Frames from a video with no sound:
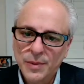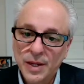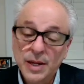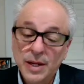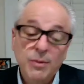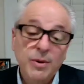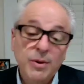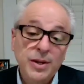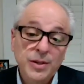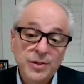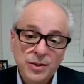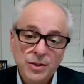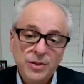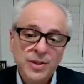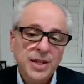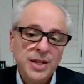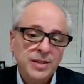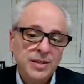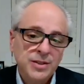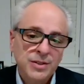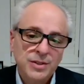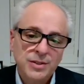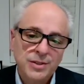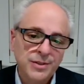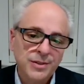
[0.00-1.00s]
anyway, so
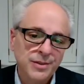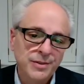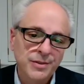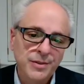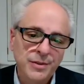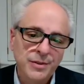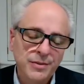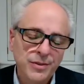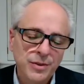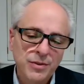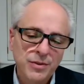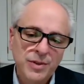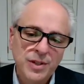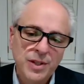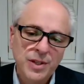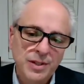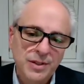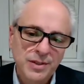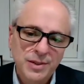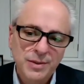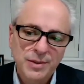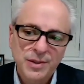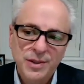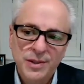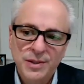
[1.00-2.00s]
that's sort of a few
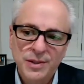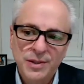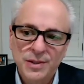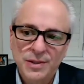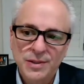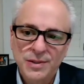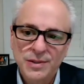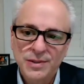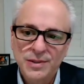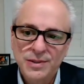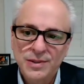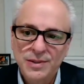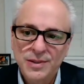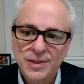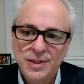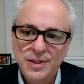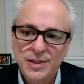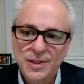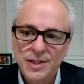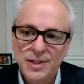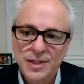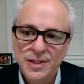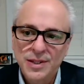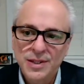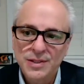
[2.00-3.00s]
things
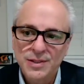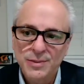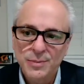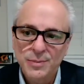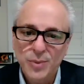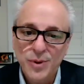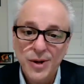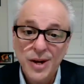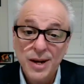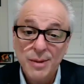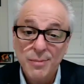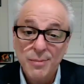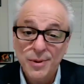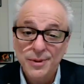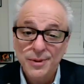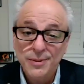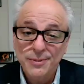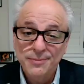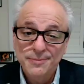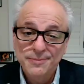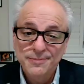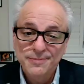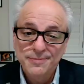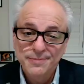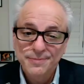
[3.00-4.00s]
as a
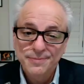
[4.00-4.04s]
primer.